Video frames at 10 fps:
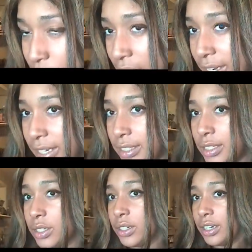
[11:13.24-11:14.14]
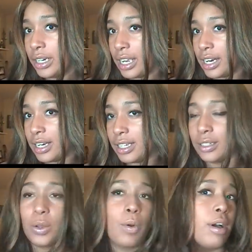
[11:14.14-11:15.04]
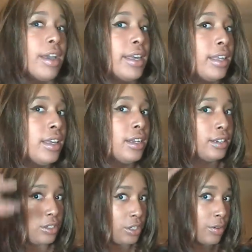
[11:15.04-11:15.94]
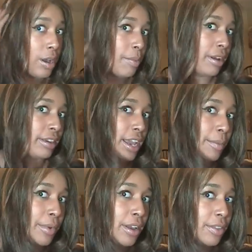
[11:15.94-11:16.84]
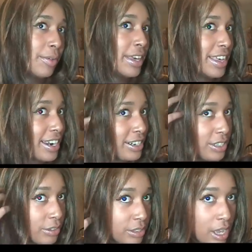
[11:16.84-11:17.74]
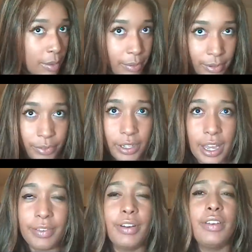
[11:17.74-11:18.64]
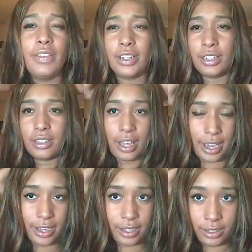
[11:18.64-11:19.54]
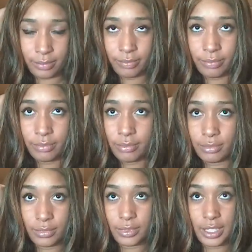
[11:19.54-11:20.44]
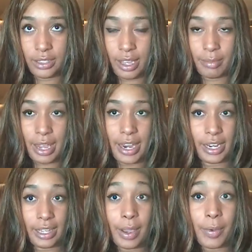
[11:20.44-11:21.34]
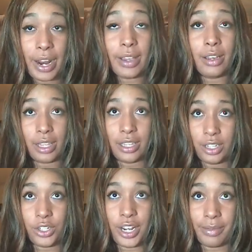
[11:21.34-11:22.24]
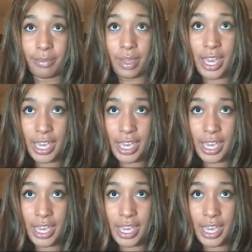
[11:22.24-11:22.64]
I guess it's good. And it doesn't quite show up on camera the way that it shows up in real life, or even in like the same lighting. Like when I go to the gym,